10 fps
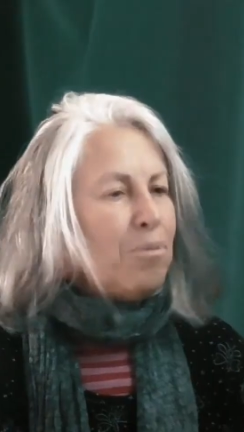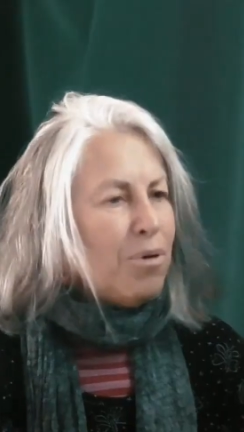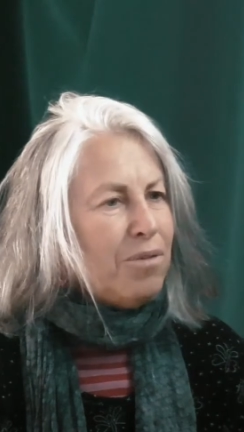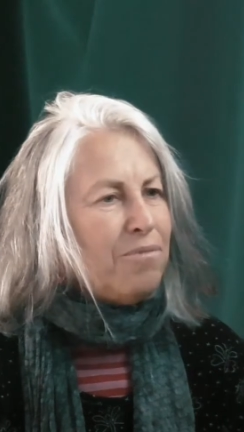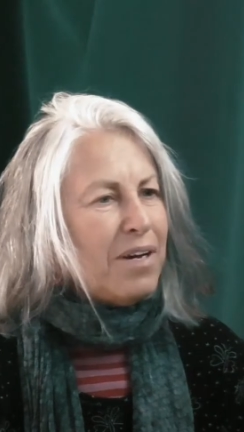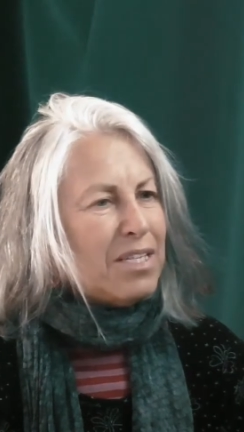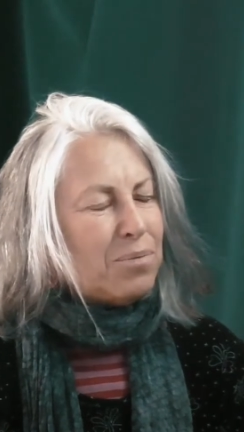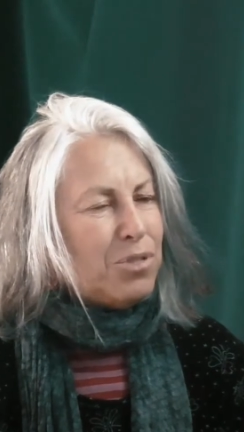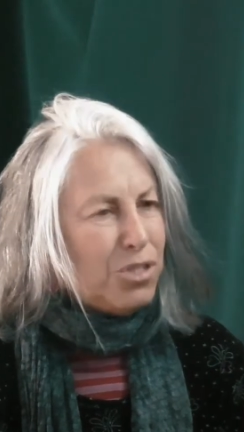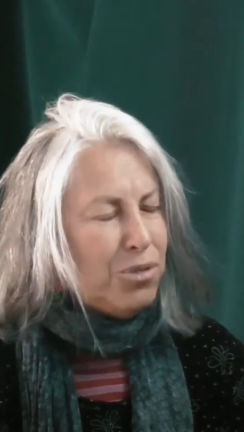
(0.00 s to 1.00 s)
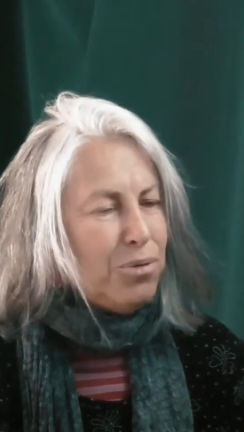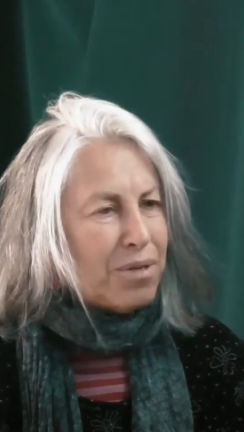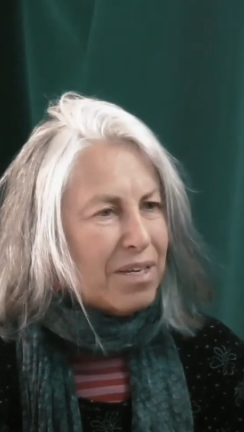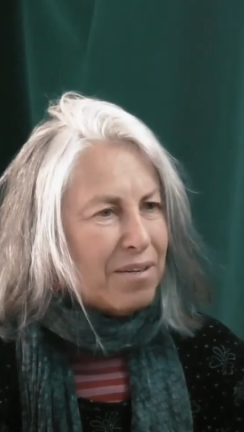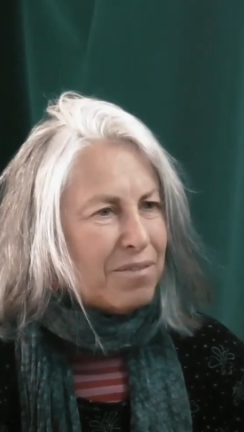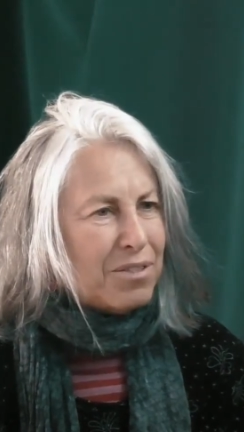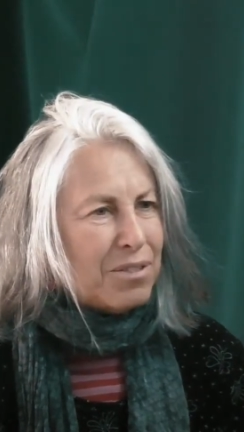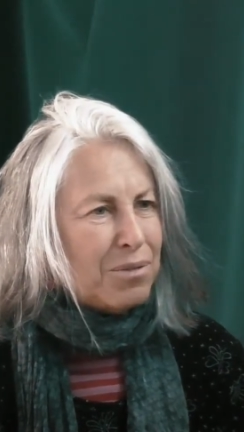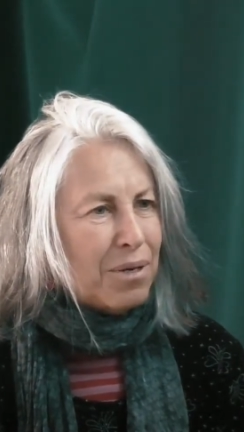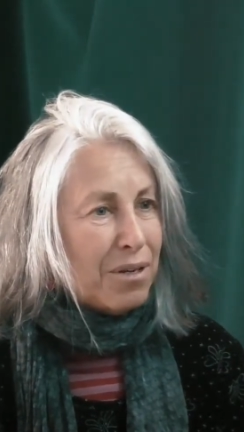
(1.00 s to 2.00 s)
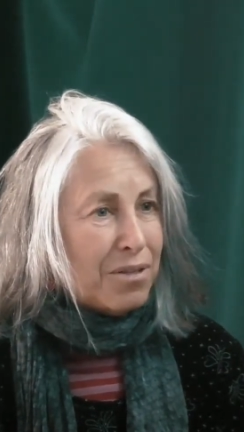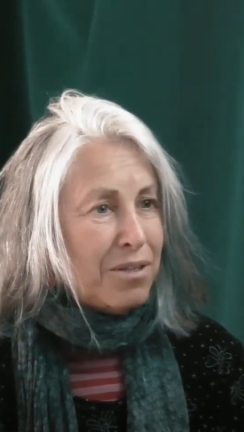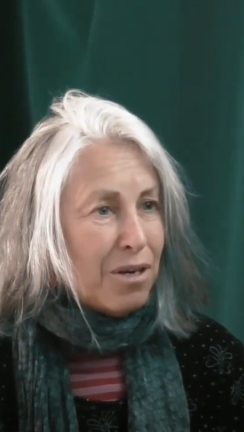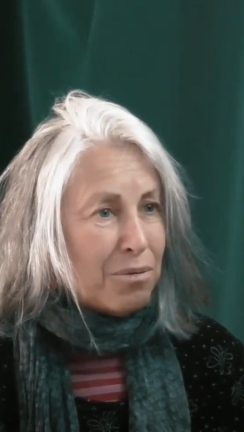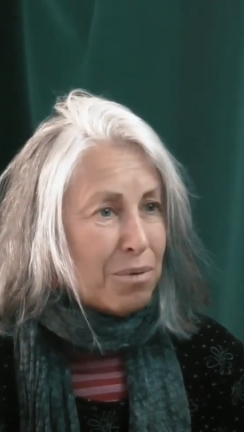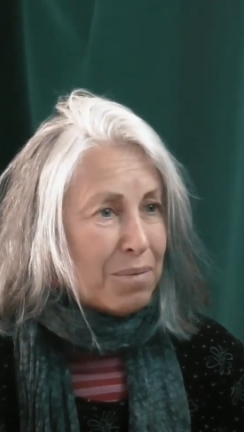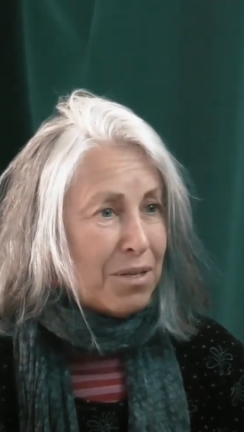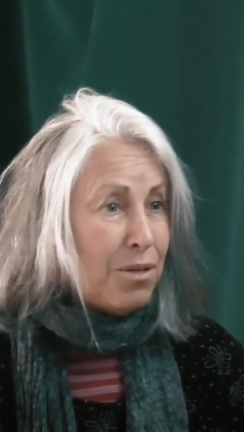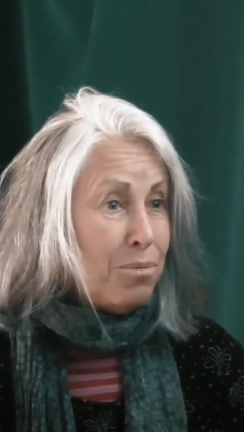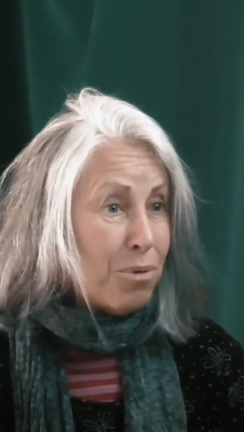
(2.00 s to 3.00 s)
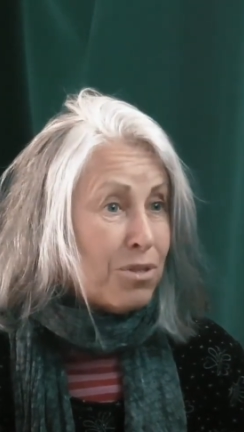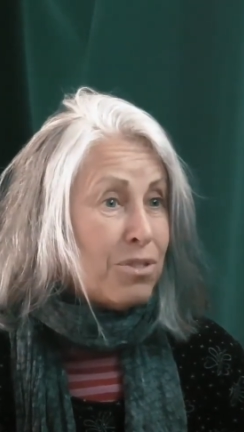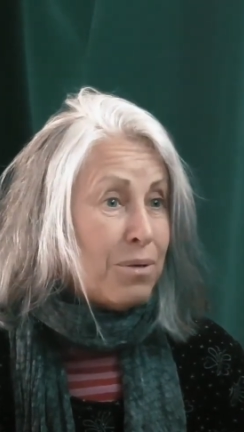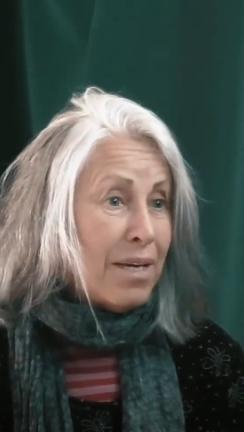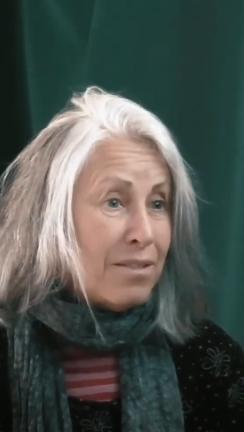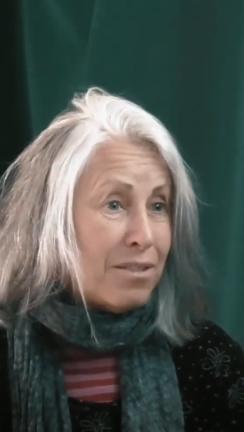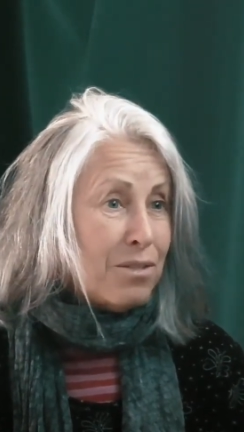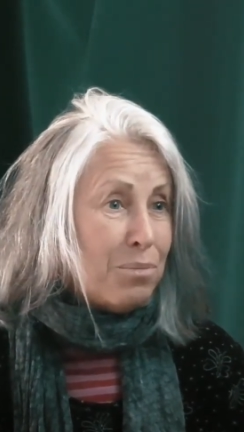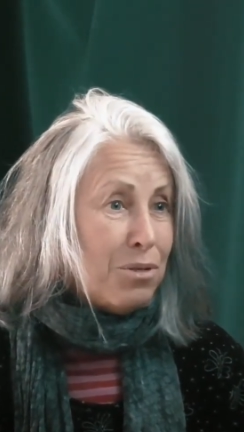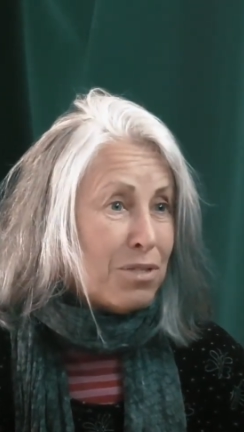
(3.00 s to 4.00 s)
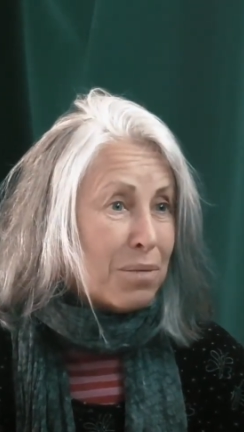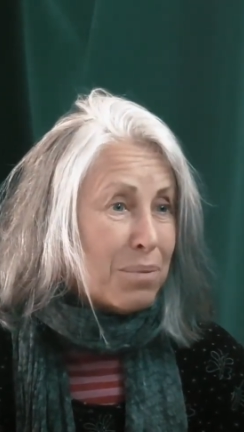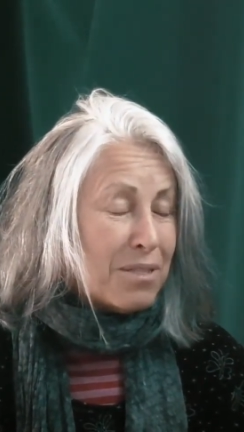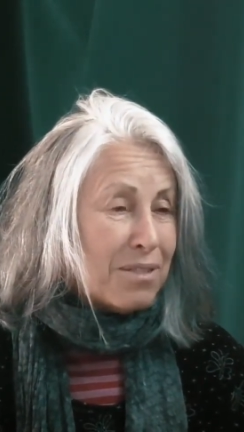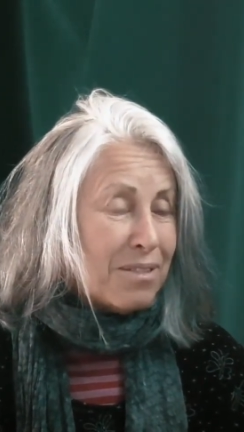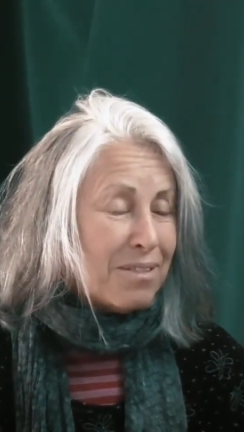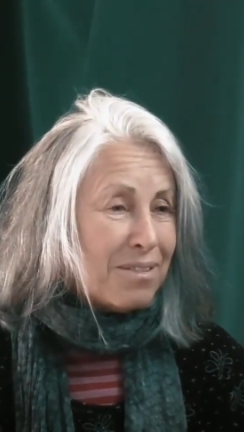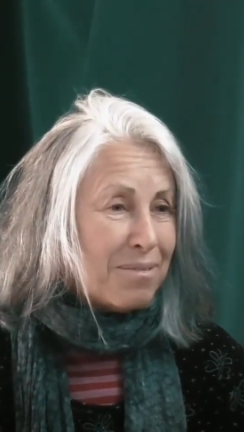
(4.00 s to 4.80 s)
What advice would you give to other young women who want to enter the music business?